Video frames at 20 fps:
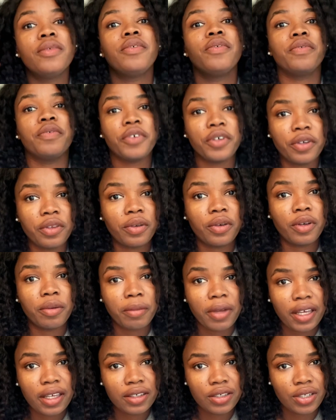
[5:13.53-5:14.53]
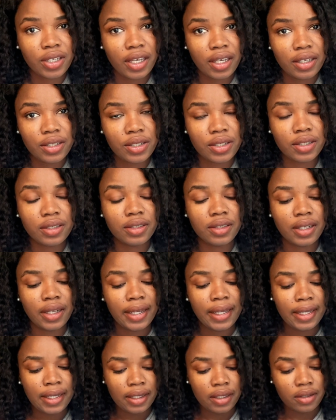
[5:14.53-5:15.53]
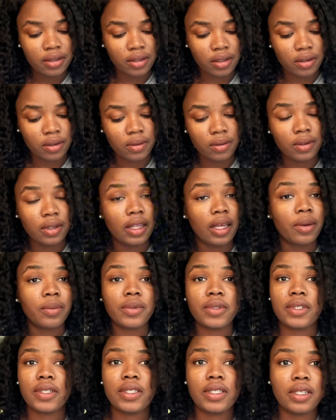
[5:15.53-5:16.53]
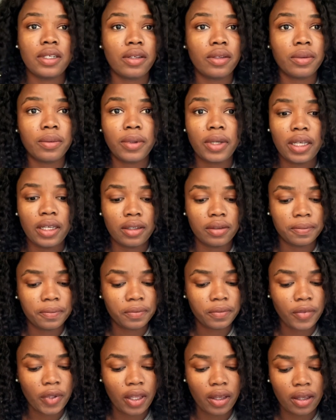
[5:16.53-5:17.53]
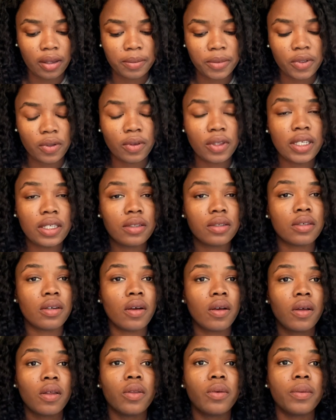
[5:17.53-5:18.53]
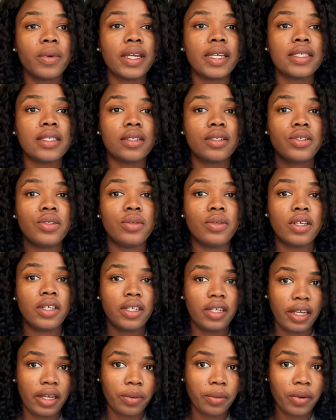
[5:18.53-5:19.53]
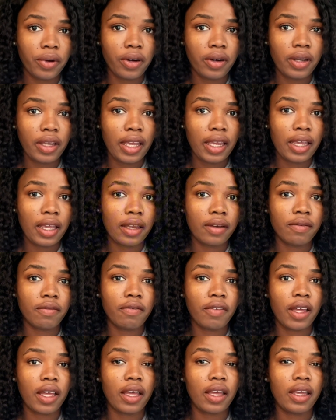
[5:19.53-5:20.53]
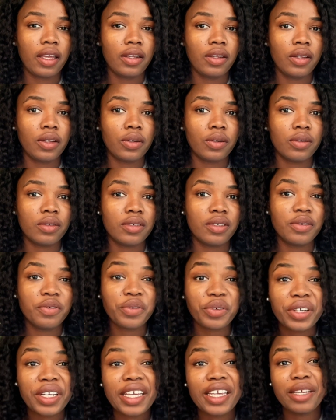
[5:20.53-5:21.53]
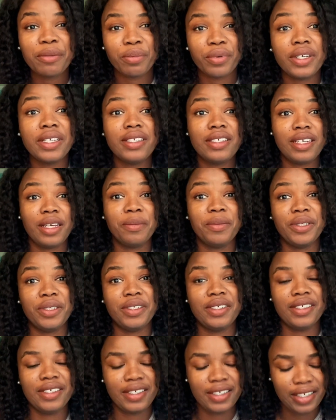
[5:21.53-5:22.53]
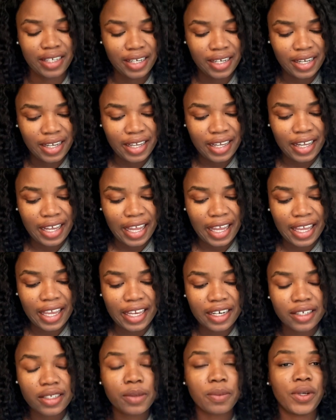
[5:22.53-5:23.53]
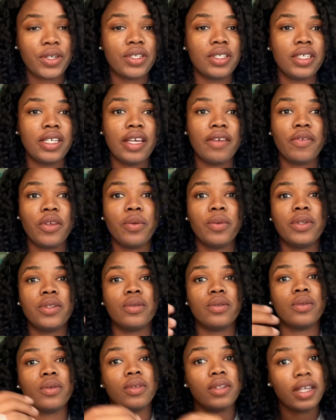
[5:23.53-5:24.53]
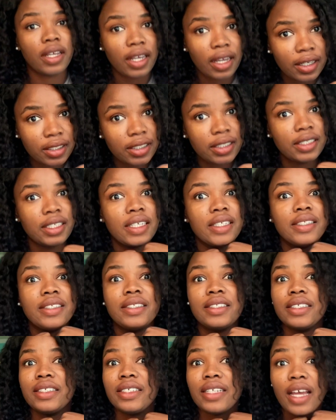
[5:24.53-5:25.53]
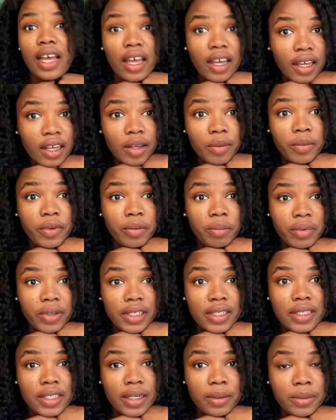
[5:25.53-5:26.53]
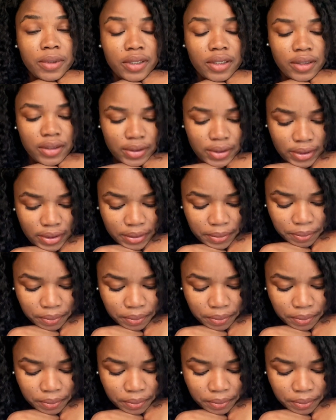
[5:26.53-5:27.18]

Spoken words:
furthering my education. So that was just another way. So these are all the ways that you can network and find those free preceptors. And especially if you went to a school like I did that did not come with preceptors,